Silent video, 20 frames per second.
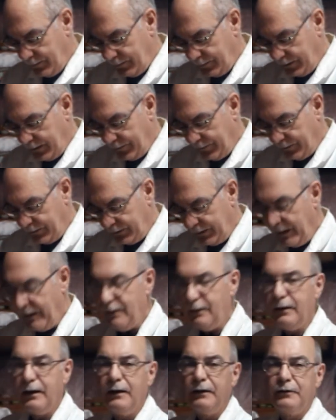
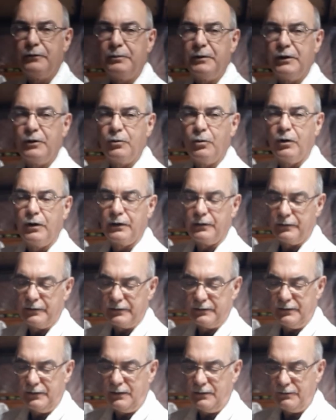17
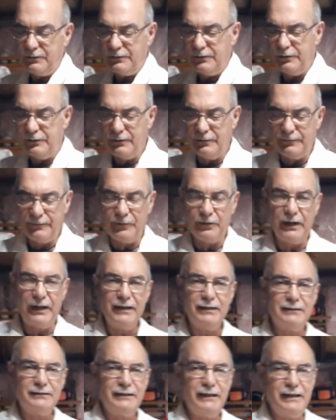3/4. And I was looking for
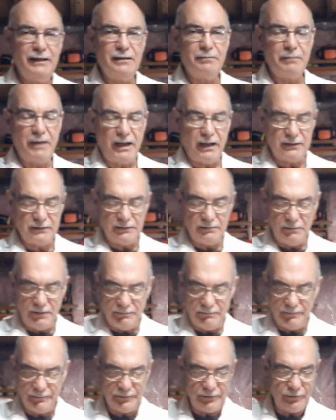18
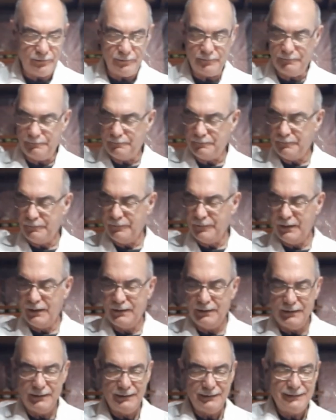maximum. So
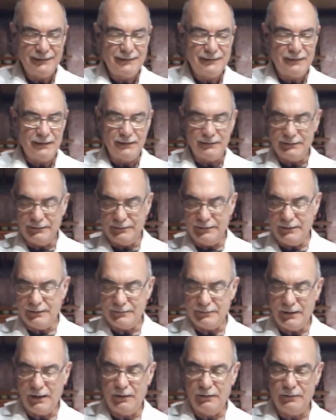this is
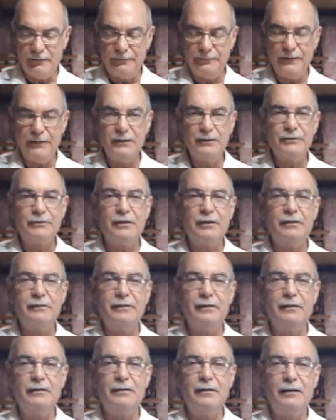it. All finished, all
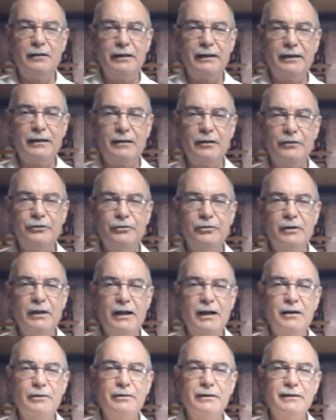done. All I gotta do
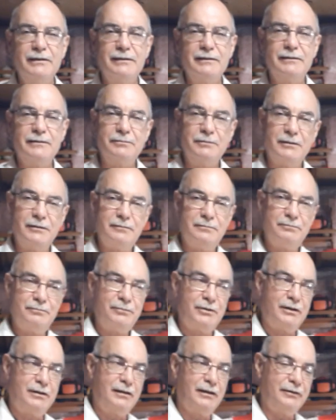now is
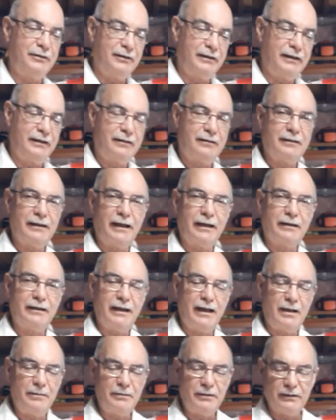put it underneath that
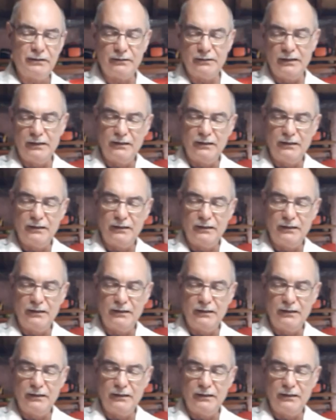cabinet.